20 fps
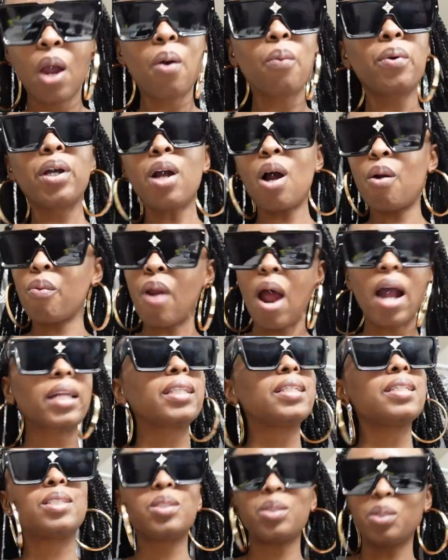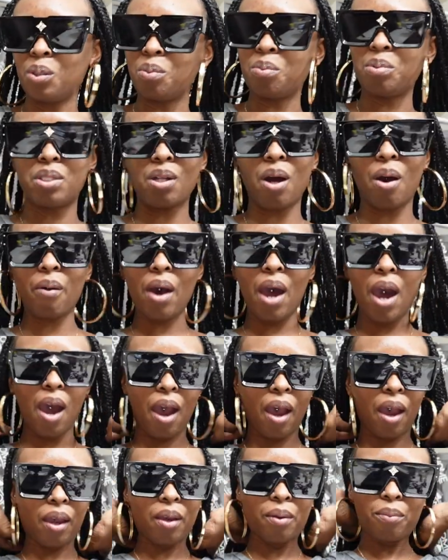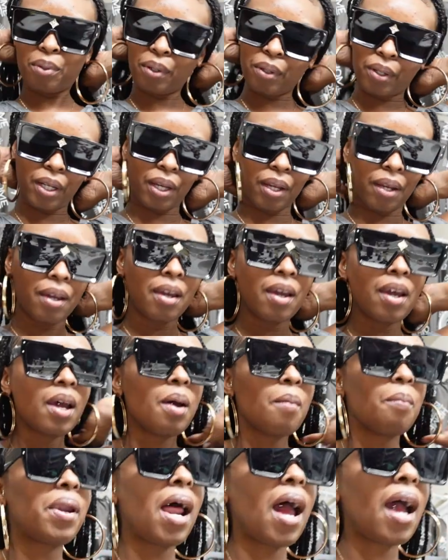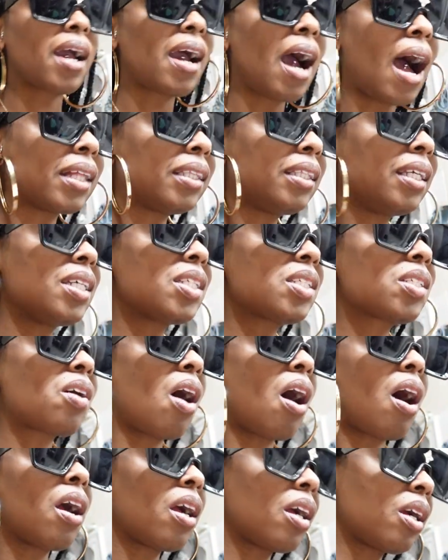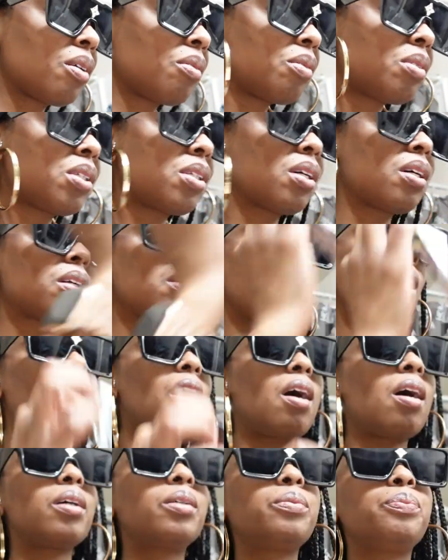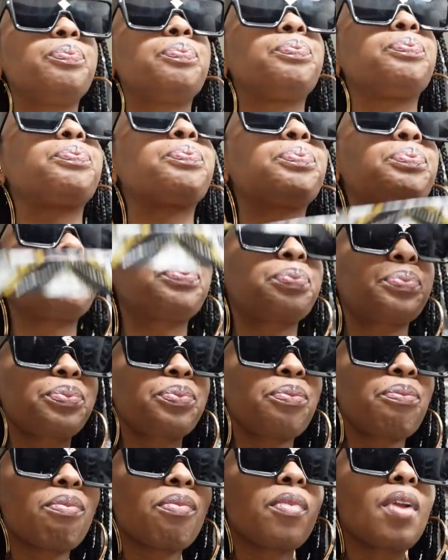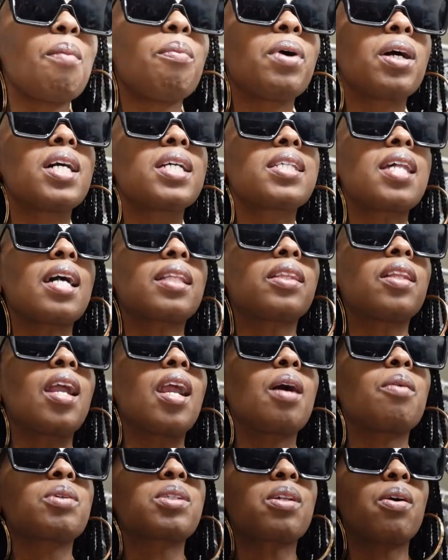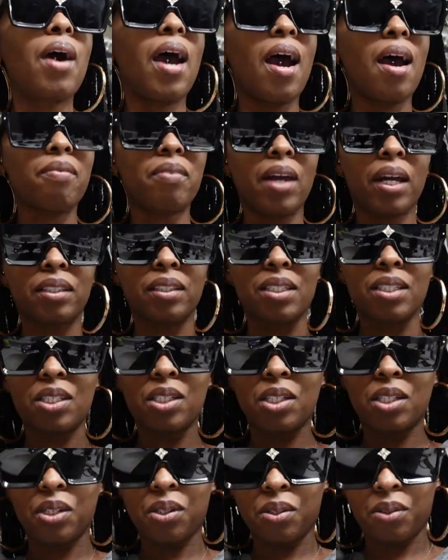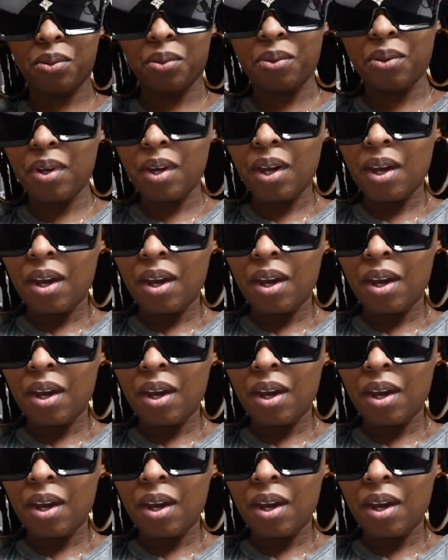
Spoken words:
we're gonna rock the dupes, okay? Period. But I got these scarves, y'all, because I thought I was gonna have like this cute